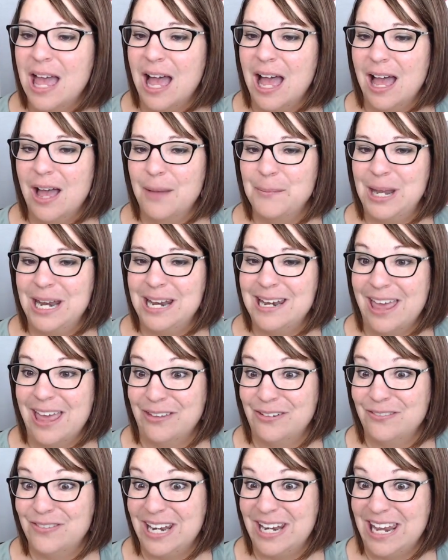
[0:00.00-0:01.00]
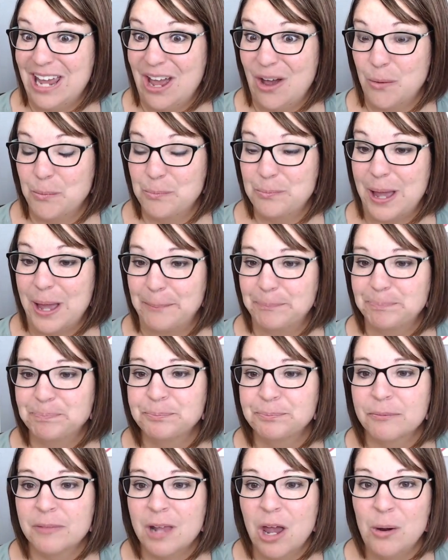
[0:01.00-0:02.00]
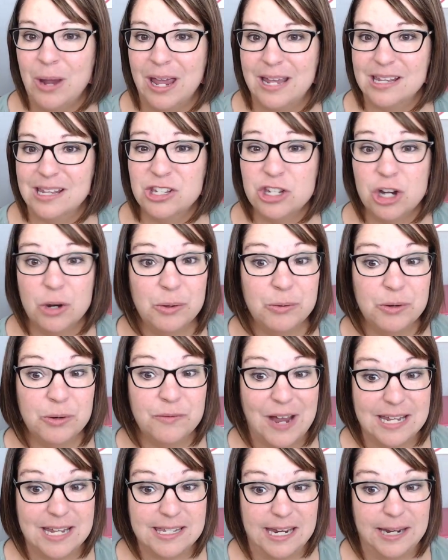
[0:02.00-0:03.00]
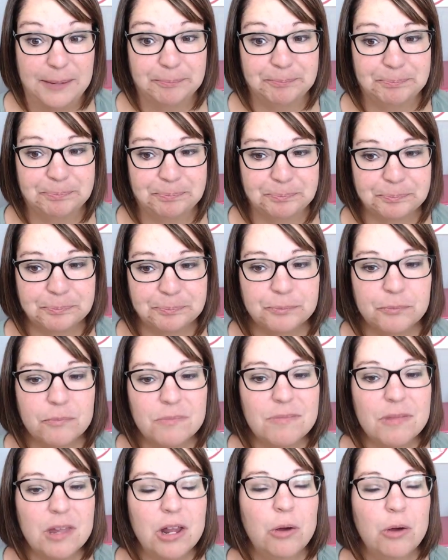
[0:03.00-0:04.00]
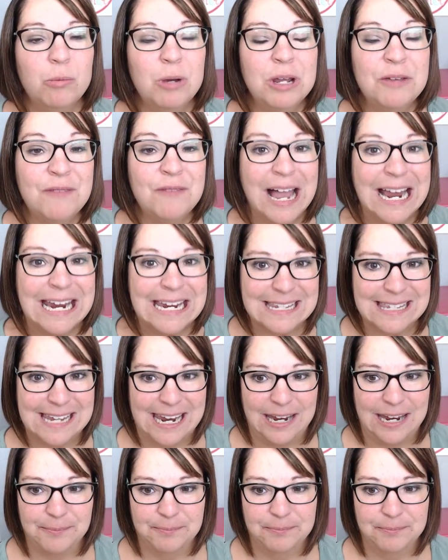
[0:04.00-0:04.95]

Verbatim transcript: um, in another video. But okay, let's start with revising. Revising.